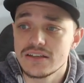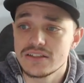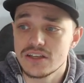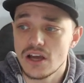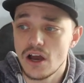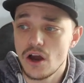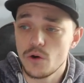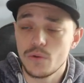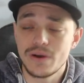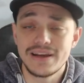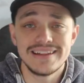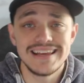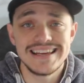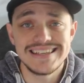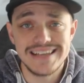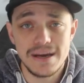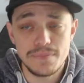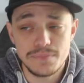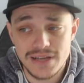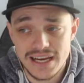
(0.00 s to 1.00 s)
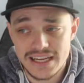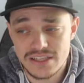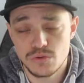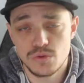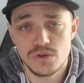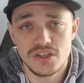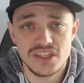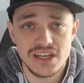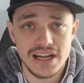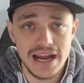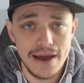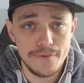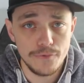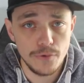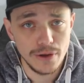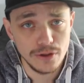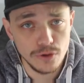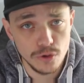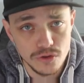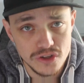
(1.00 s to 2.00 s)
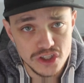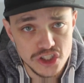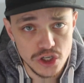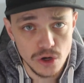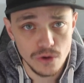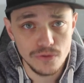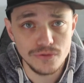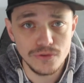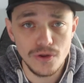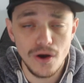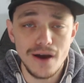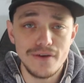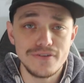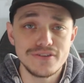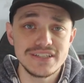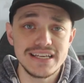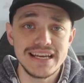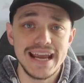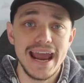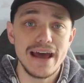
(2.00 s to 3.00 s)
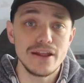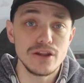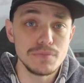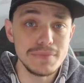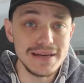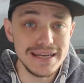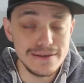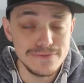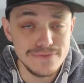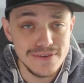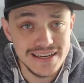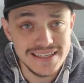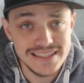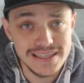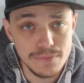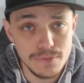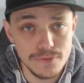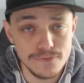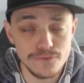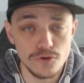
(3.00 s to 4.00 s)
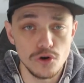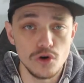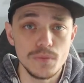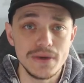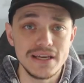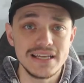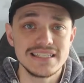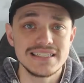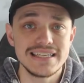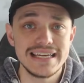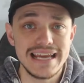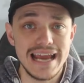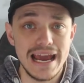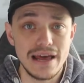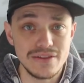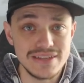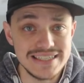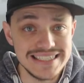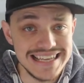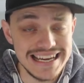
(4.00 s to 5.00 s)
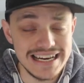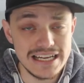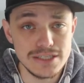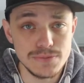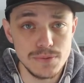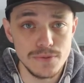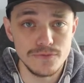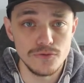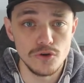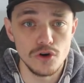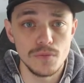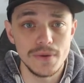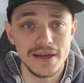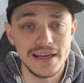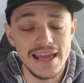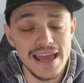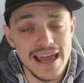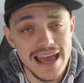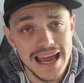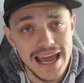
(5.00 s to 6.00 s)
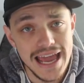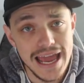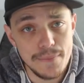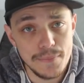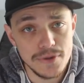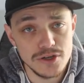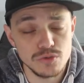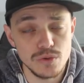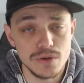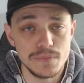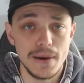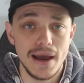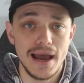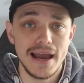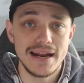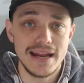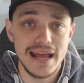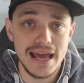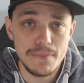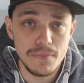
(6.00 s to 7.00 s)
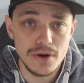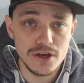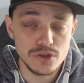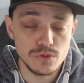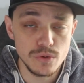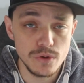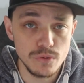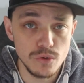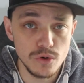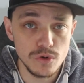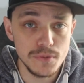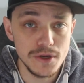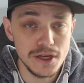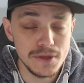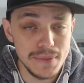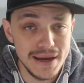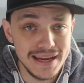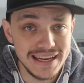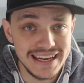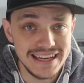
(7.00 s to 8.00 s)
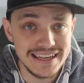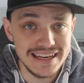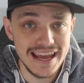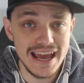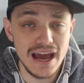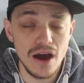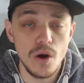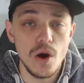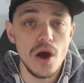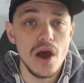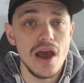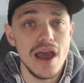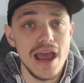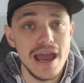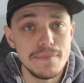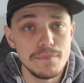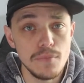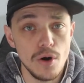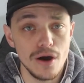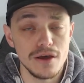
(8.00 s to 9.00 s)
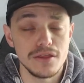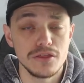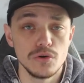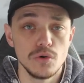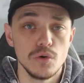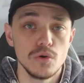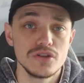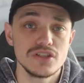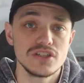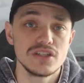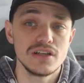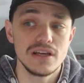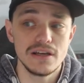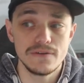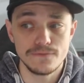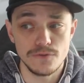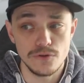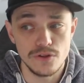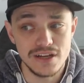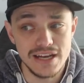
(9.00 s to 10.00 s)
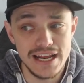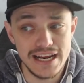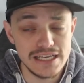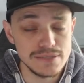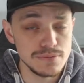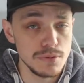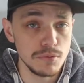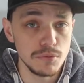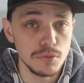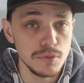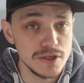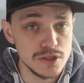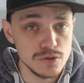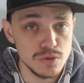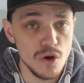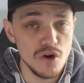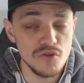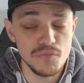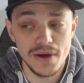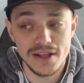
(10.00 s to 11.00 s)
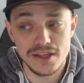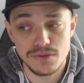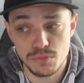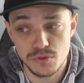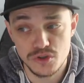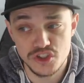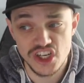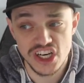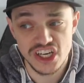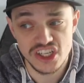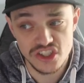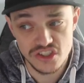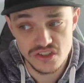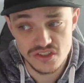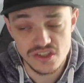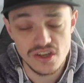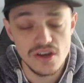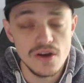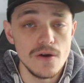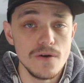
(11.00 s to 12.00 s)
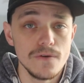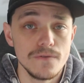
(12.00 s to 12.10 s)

So in these updates, we're just going to have a quick look at the shelf life, see how the minifigs are performing, see how the set is performing, how much we paid, how much we would be making now, and my thoughts for the next probably 12-month projections